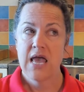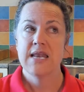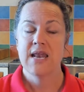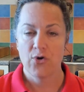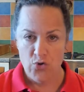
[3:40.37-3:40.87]

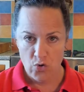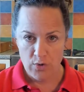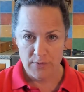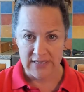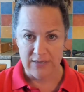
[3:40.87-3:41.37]
Now,
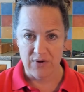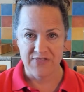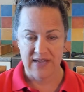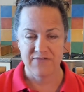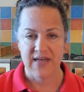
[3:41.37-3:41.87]
normally we
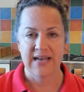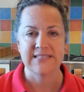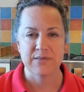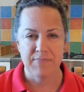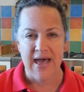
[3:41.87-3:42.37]
think of that as
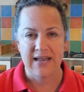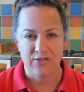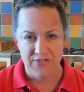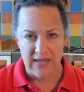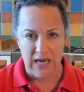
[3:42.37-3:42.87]
a bad
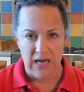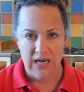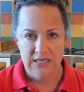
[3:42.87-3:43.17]
thing.